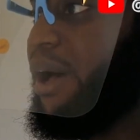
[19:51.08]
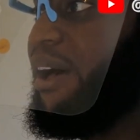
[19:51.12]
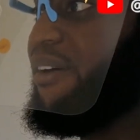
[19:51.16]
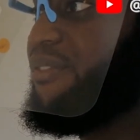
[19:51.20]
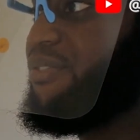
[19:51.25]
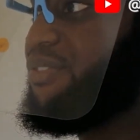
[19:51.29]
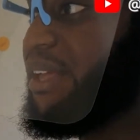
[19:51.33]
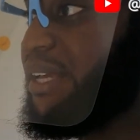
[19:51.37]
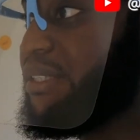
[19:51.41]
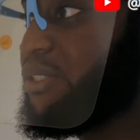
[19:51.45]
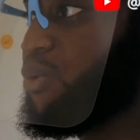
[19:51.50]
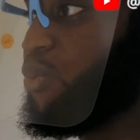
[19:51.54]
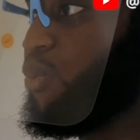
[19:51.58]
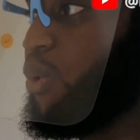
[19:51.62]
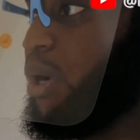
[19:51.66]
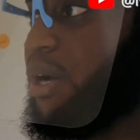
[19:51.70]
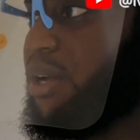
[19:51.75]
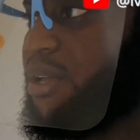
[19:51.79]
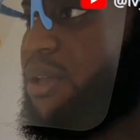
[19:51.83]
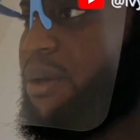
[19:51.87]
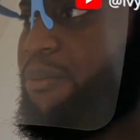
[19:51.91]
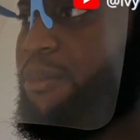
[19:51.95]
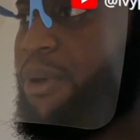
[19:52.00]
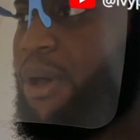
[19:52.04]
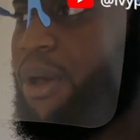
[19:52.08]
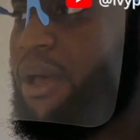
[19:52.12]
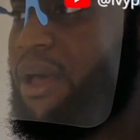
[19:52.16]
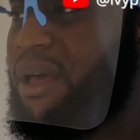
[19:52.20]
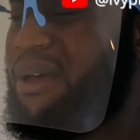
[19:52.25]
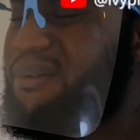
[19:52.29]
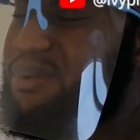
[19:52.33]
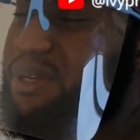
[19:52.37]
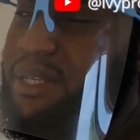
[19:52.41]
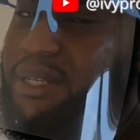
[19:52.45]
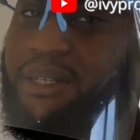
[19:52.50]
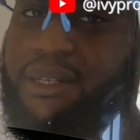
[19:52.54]
have things to work on, but
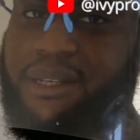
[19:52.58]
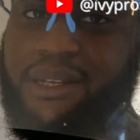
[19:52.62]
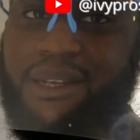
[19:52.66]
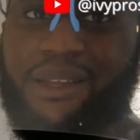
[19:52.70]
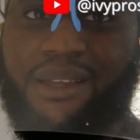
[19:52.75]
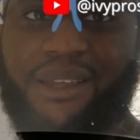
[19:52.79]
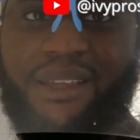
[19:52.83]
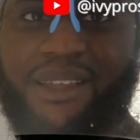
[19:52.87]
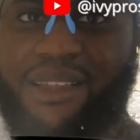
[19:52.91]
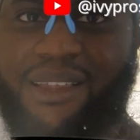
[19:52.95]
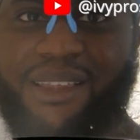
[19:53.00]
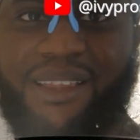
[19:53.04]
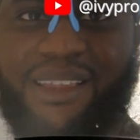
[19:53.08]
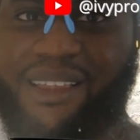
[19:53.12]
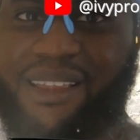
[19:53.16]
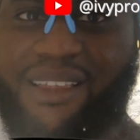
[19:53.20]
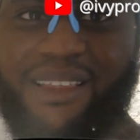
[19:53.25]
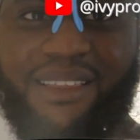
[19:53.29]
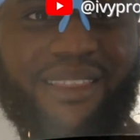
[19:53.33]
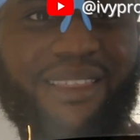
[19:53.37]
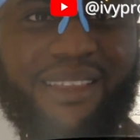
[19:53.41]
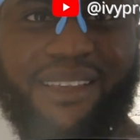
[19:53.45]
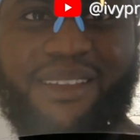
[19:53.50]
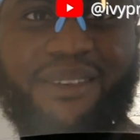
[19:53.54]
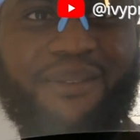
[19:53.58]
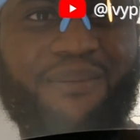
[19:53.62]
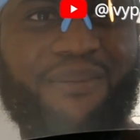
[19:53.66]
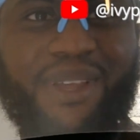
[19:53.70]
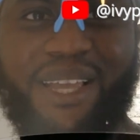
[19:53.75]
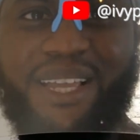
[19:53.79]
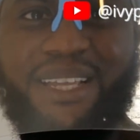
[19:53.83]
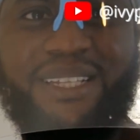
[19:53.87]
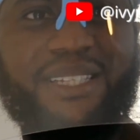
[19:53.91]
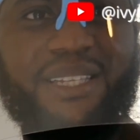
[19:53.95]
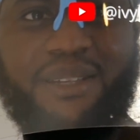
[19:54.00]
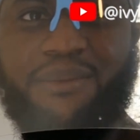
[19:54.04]
I mean, it can
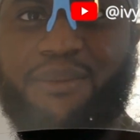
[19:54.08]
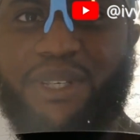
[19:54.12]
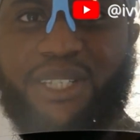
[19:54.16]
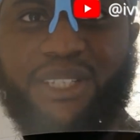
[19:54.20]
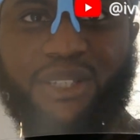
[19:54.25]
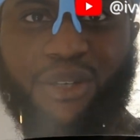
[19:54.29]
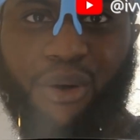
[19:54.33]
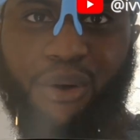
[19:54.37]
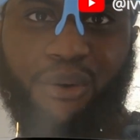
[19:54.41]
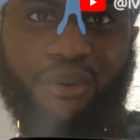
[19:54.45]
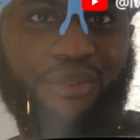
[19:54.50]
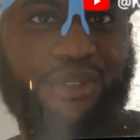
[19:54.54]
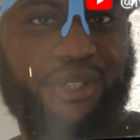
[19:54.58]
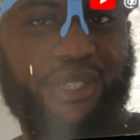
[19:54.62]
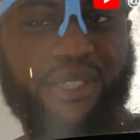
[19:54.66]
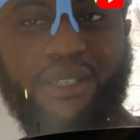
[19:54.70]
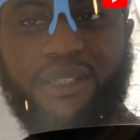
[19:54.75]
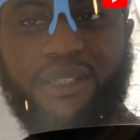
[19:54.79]
easily be solved